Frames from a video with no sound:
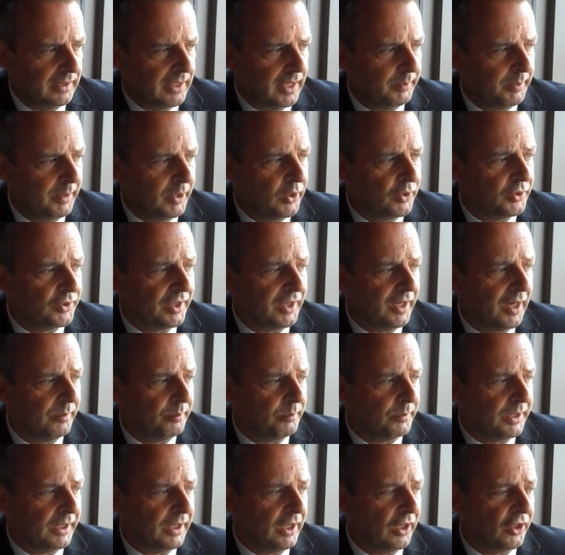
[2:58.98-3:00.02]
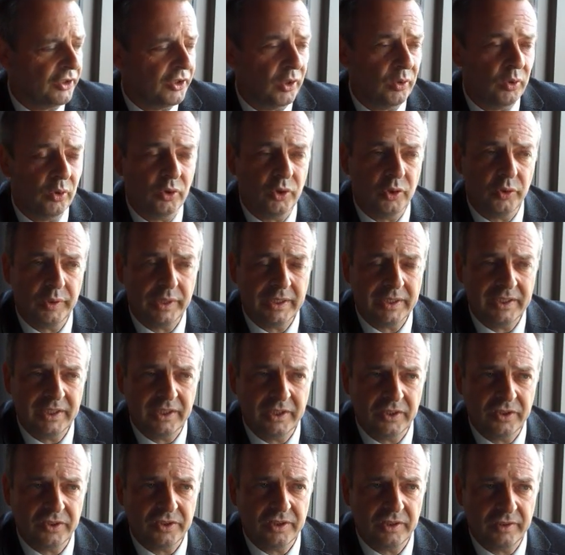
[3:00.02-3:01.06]
Now, because the company no longer
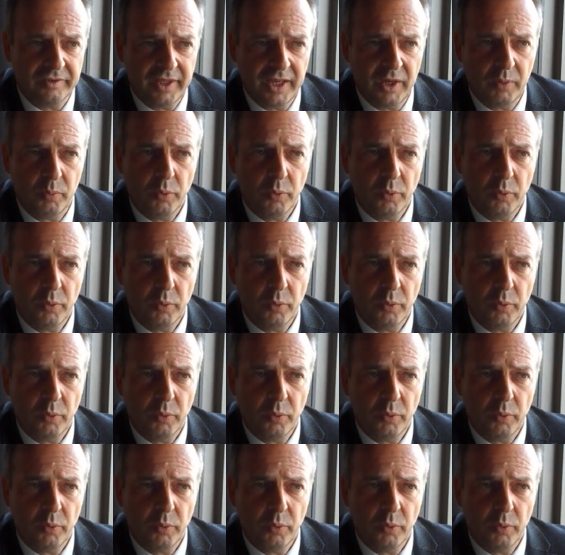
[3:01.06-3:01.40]
exists, they